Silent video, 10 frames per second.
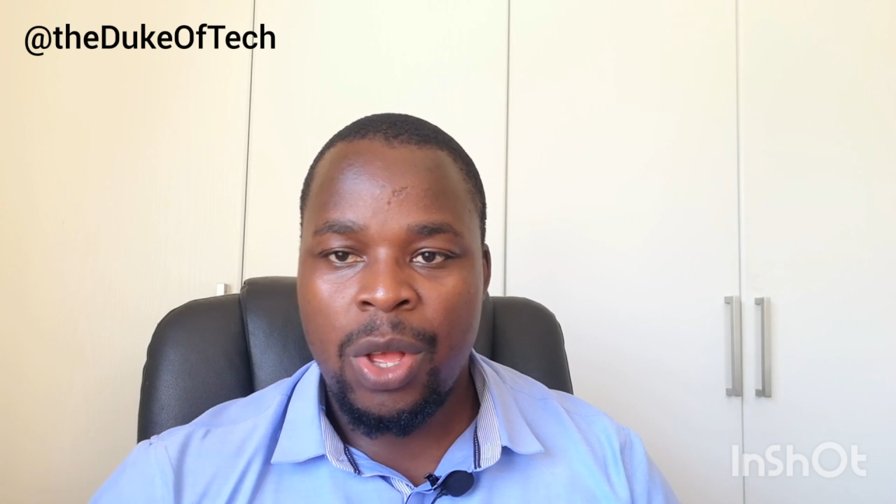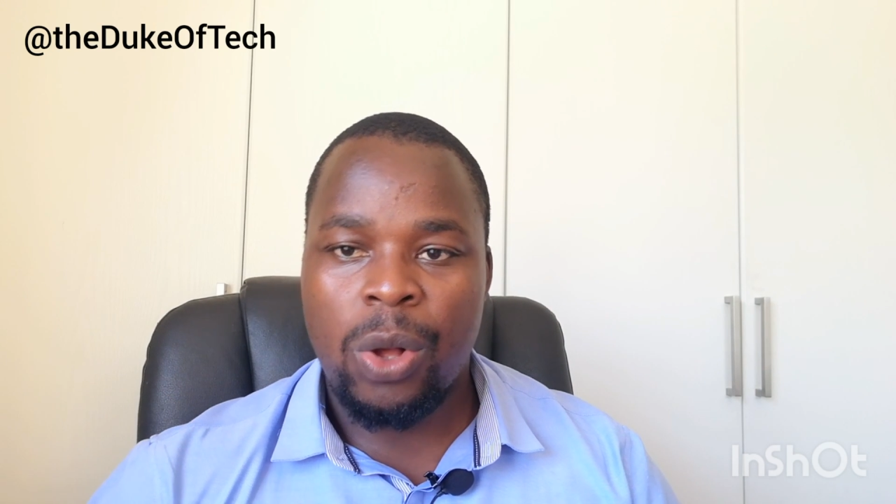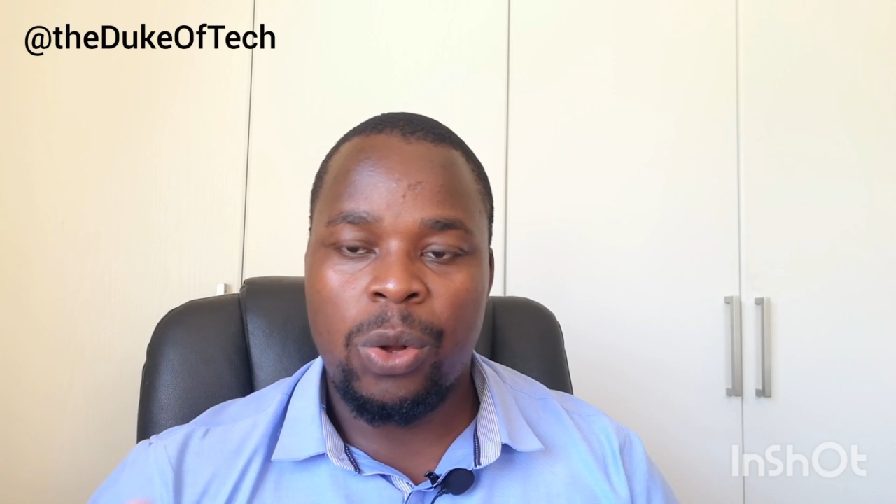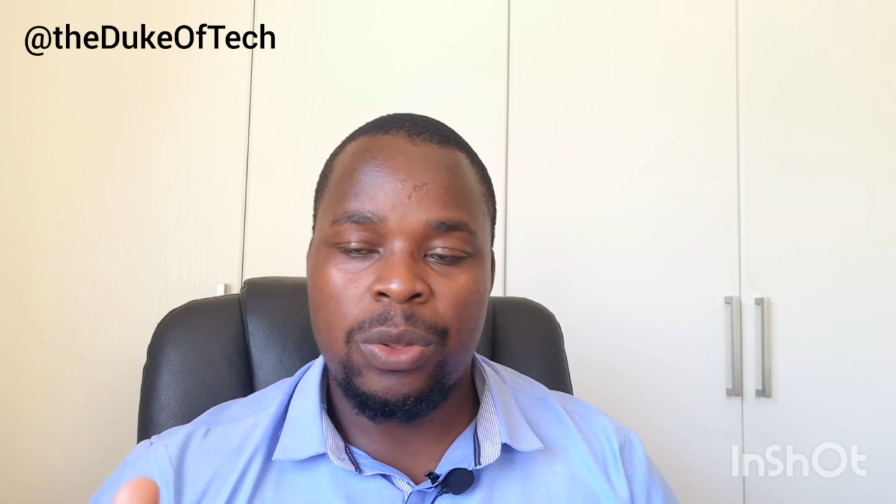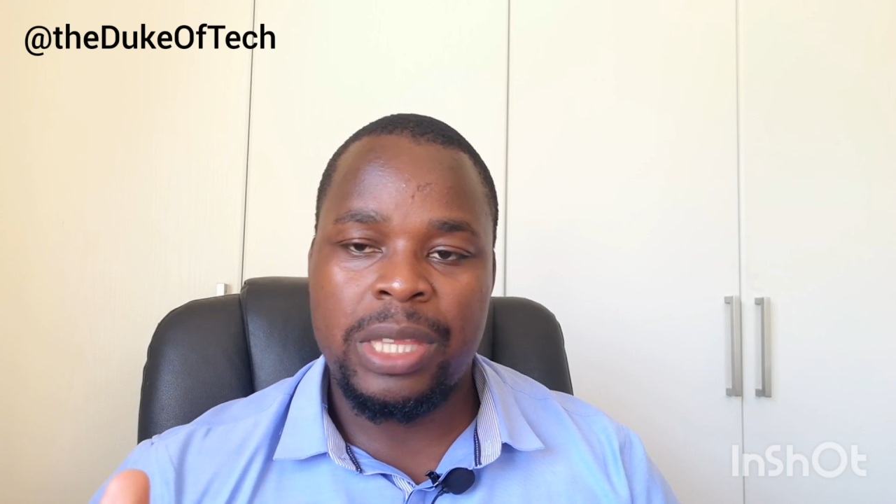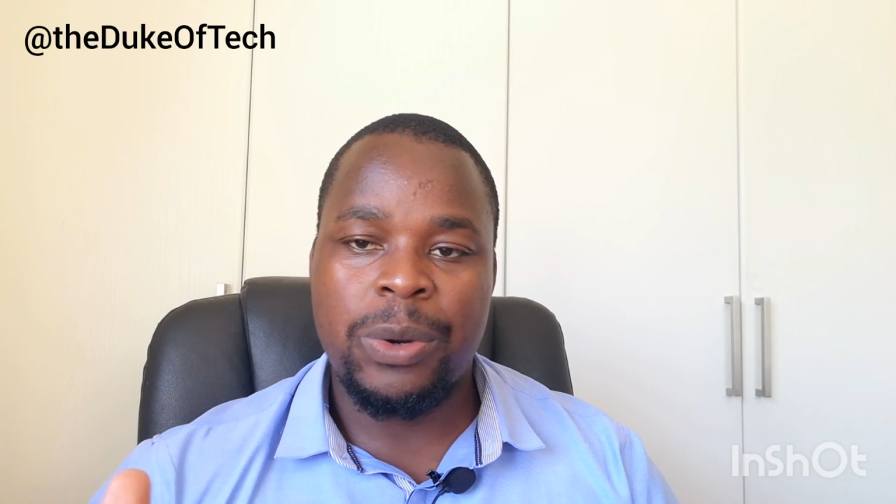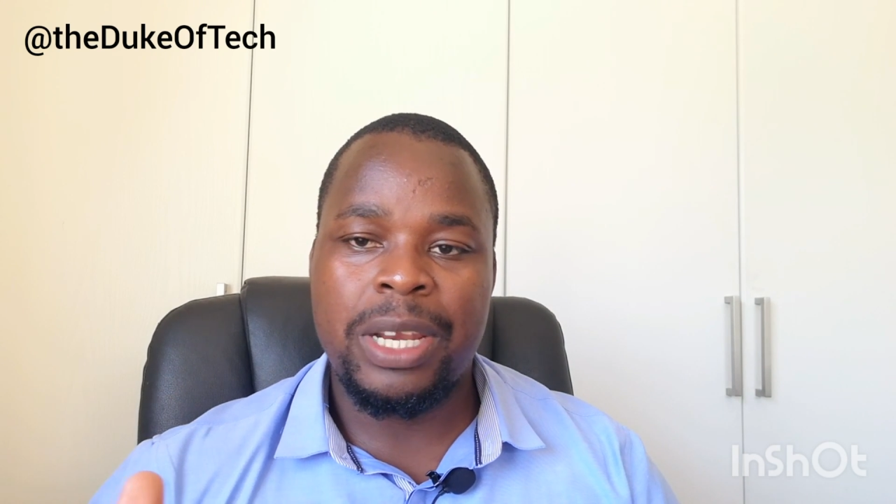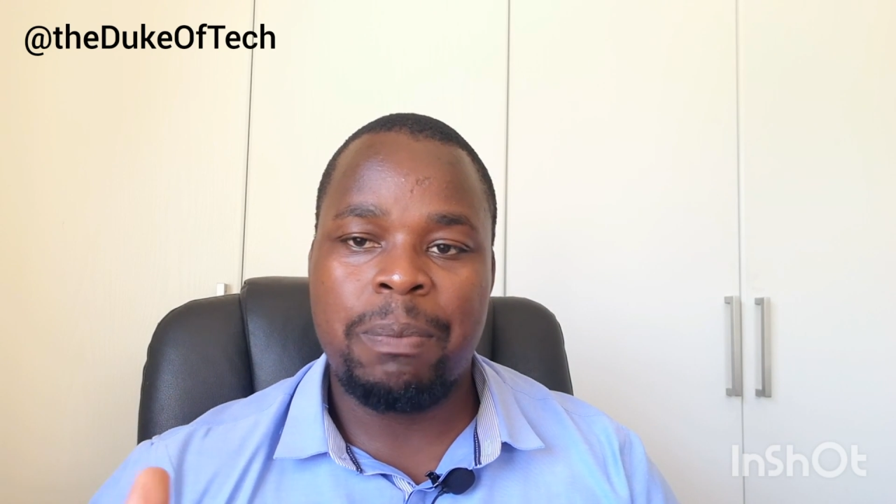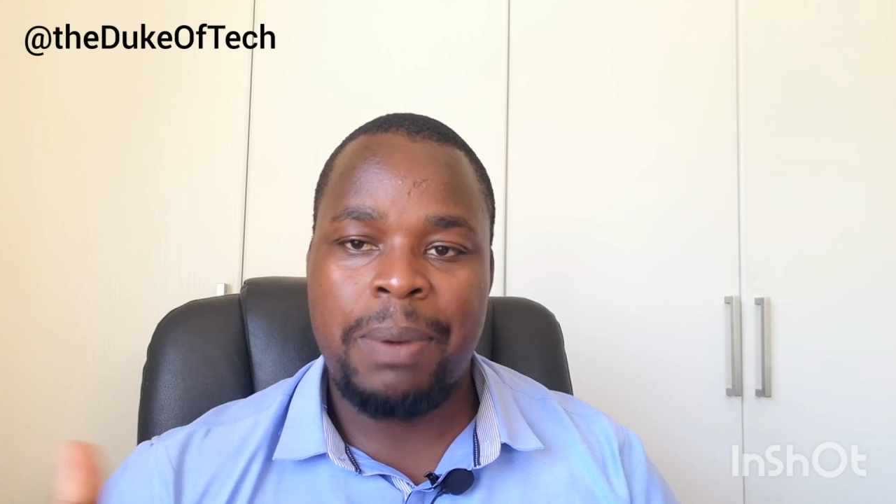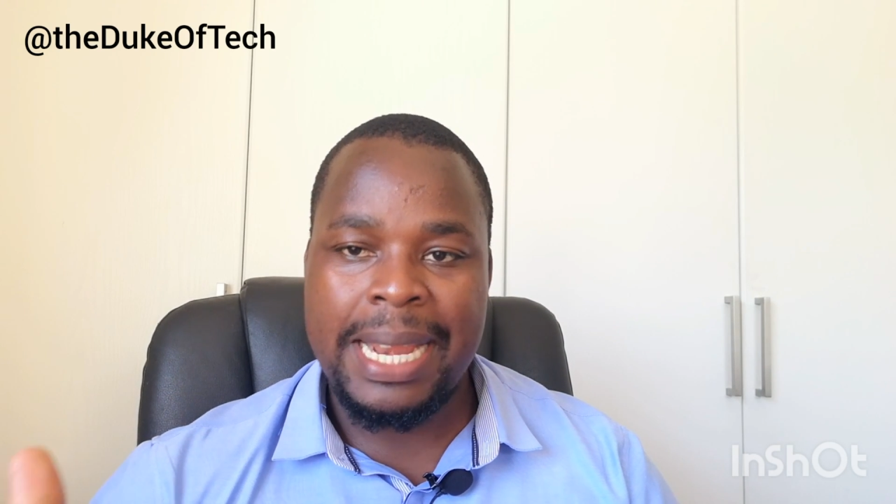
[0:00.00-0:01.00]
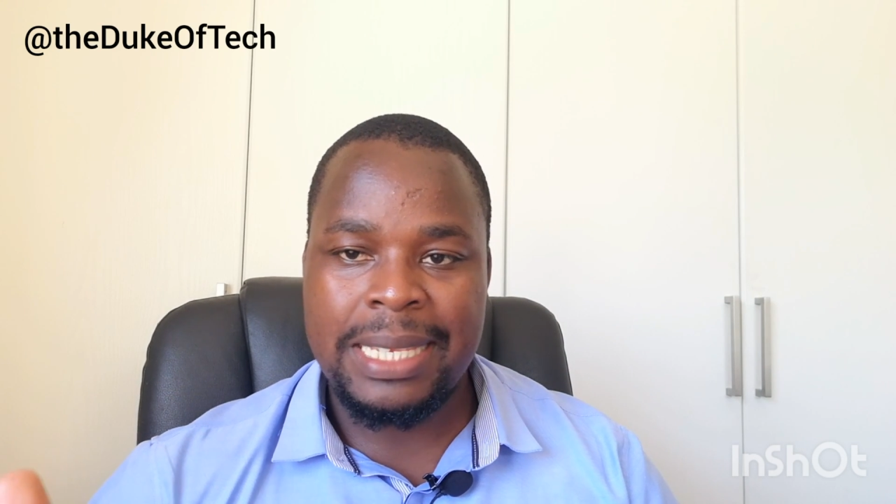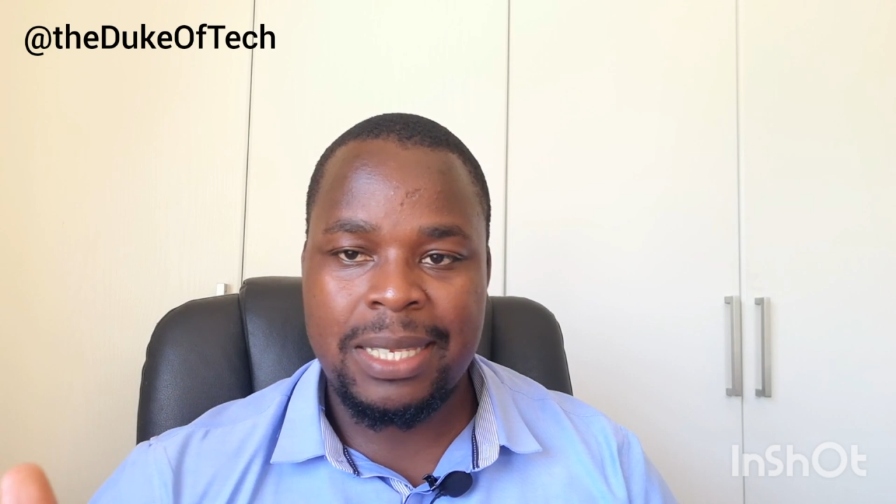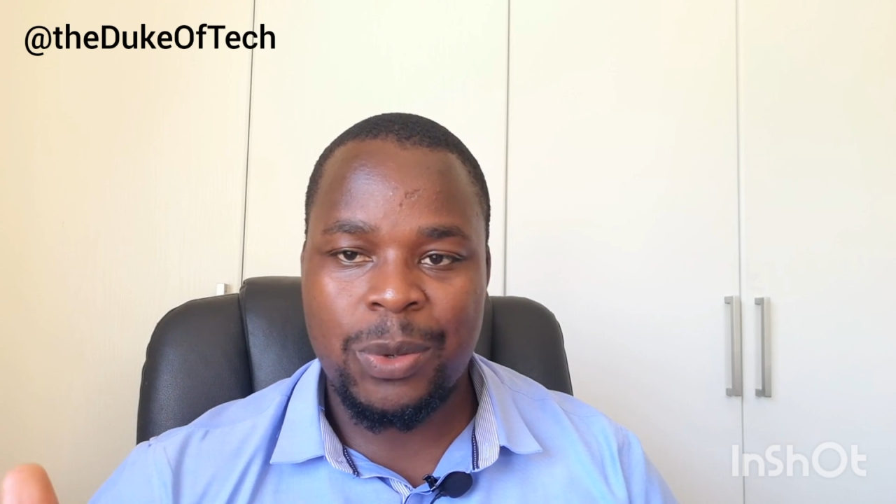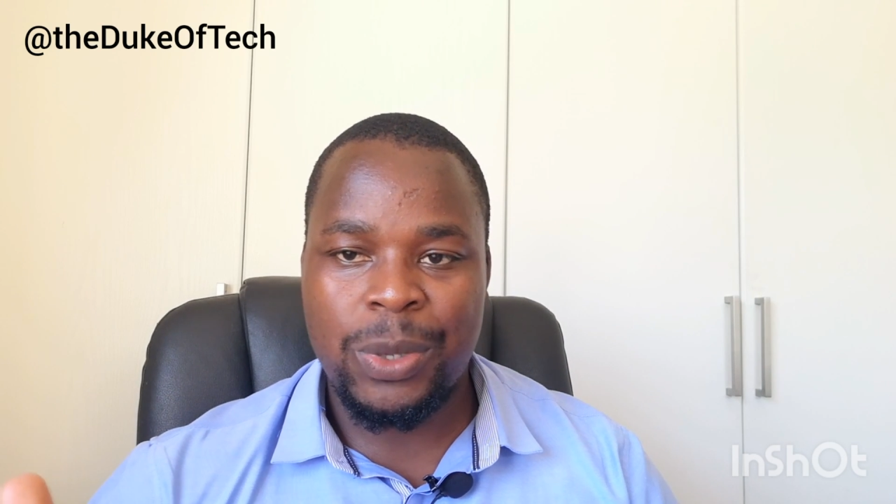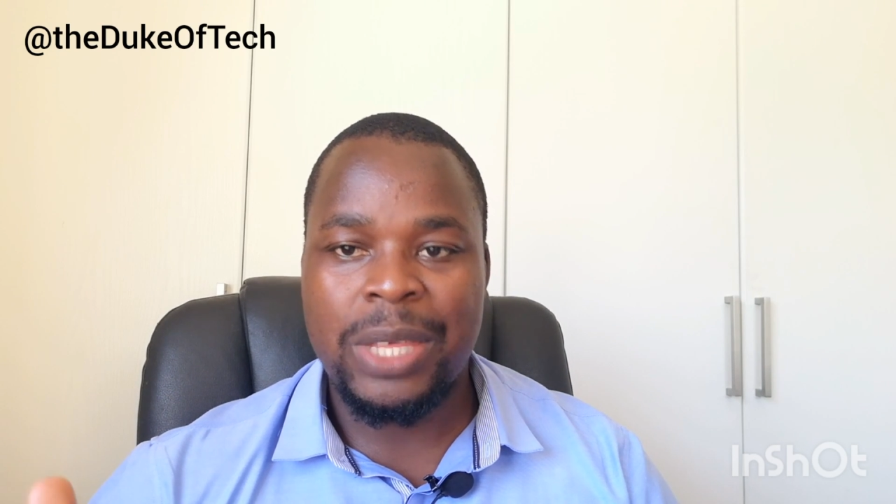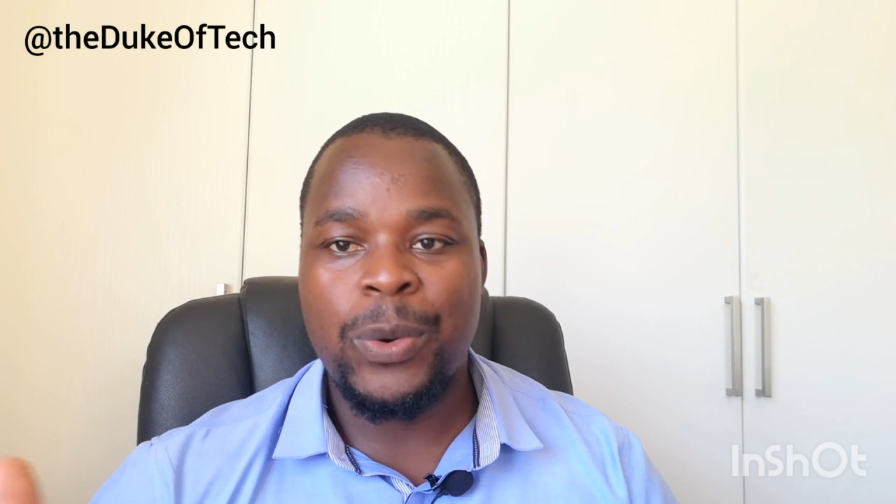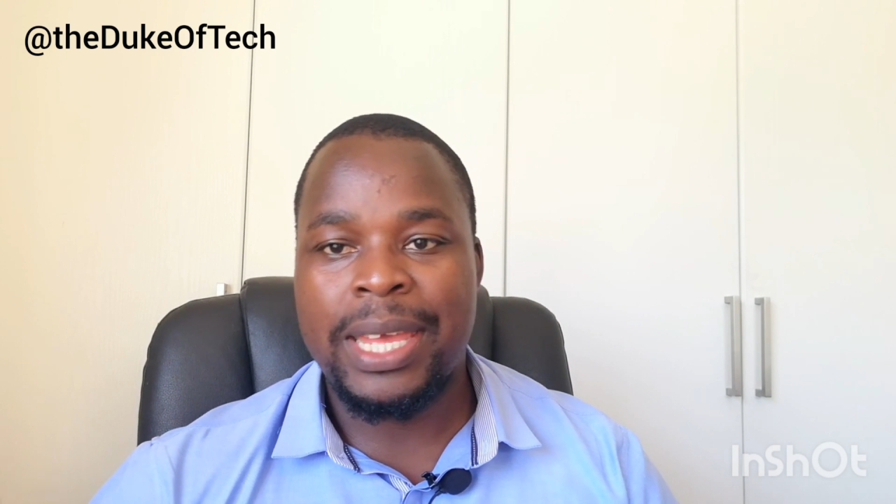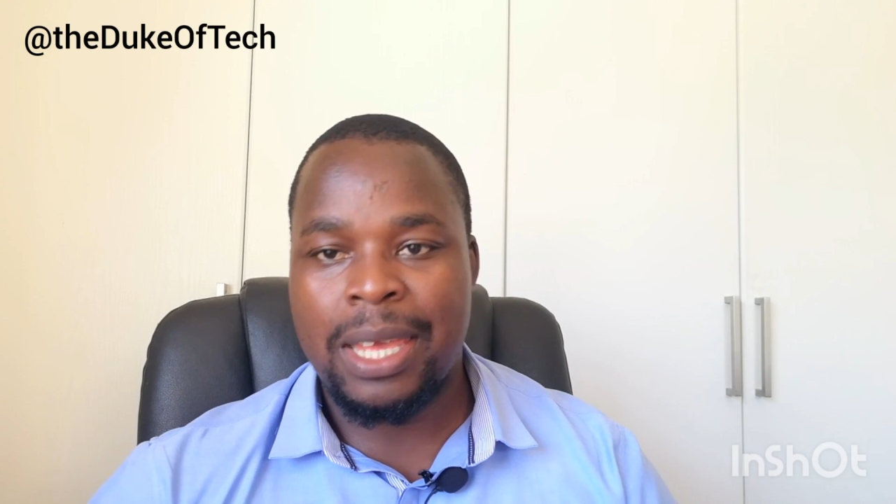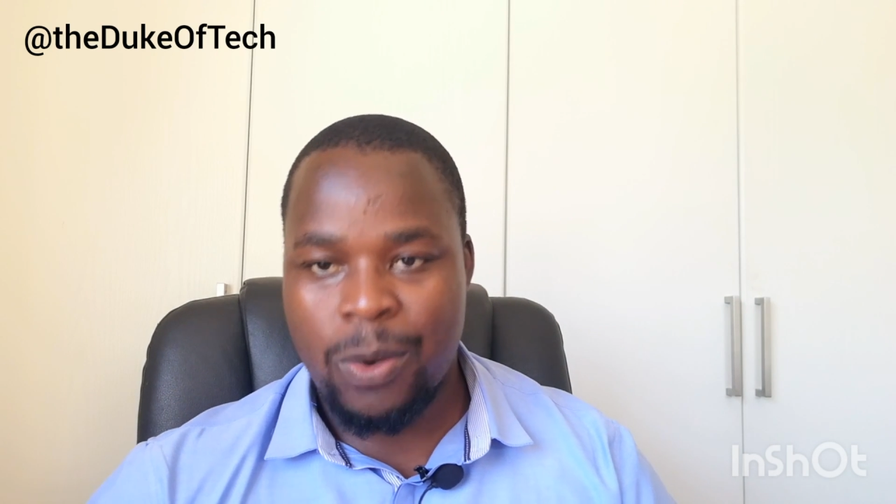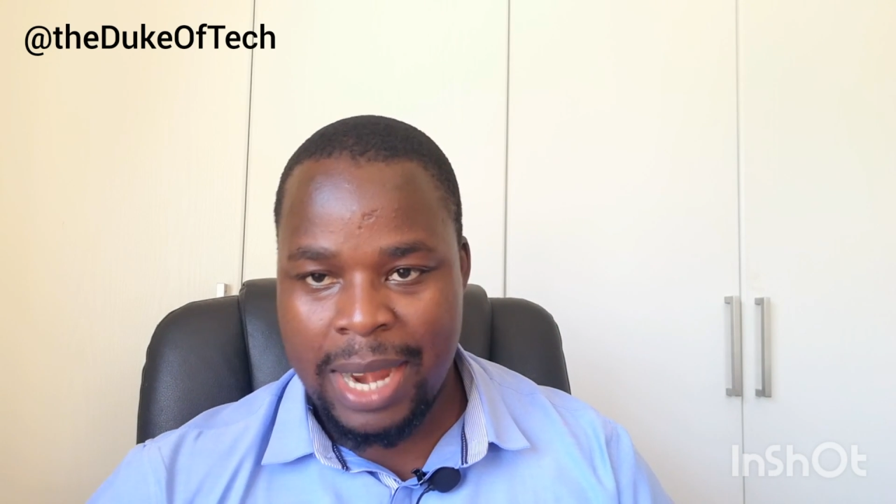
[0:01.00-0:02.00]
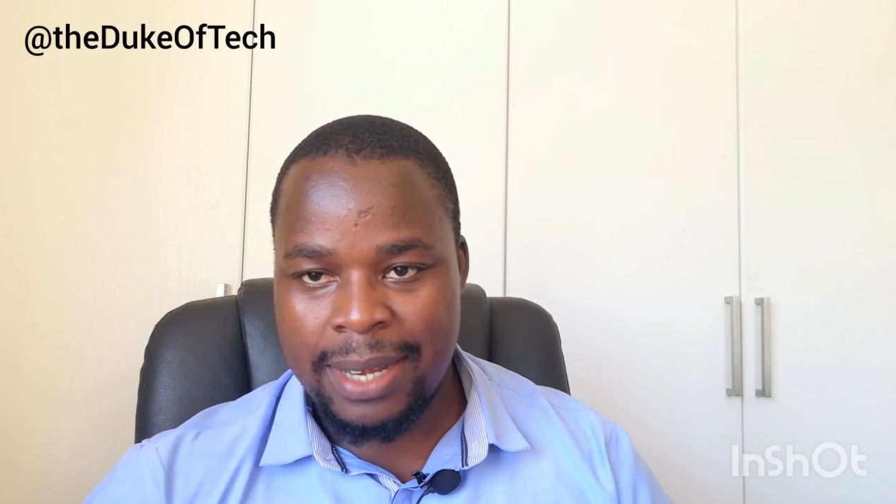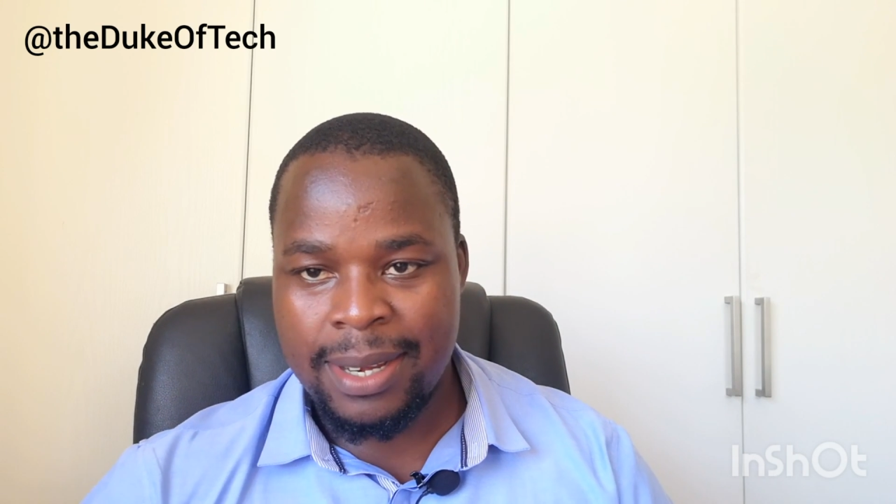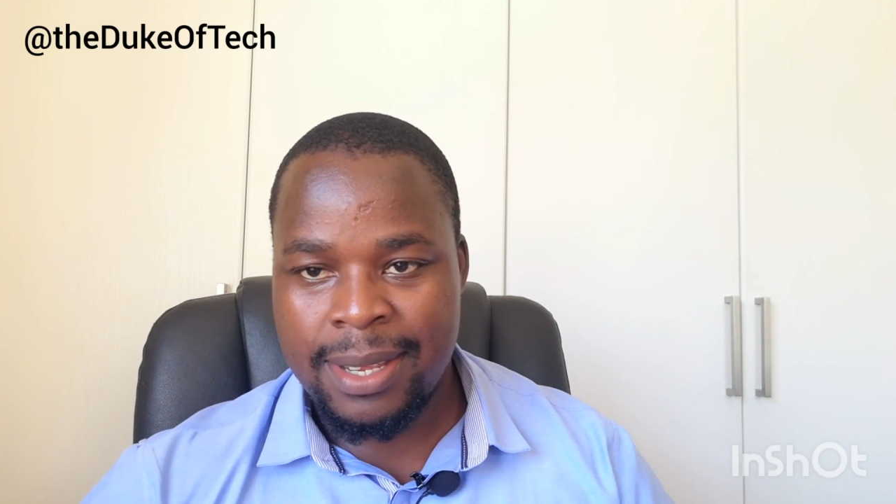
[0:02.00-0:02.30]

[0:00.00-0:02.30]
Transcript: or they will replace with a working one.